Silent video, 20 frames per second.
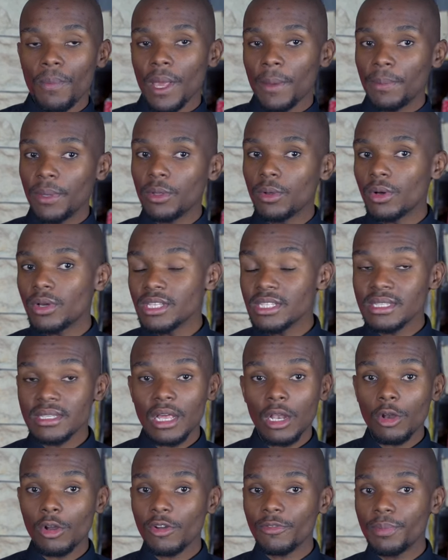Because
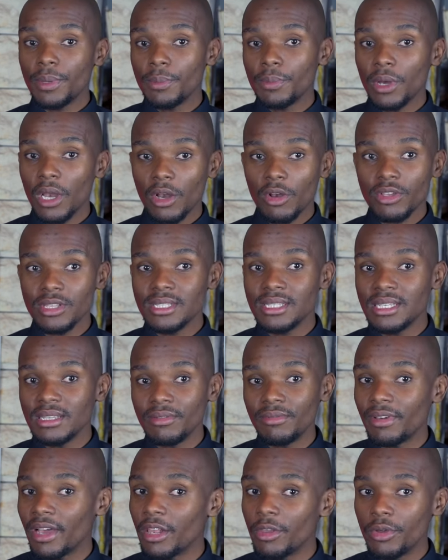a lot of people are not
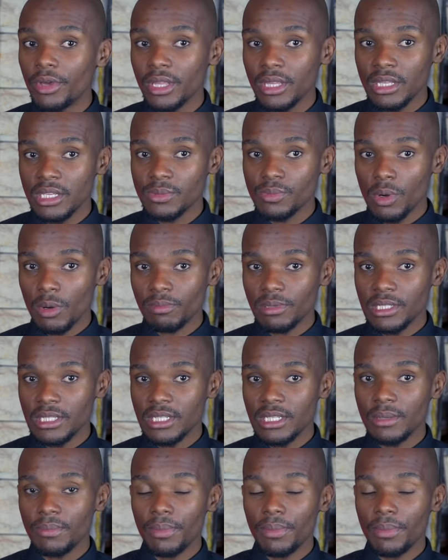seeing value in this property,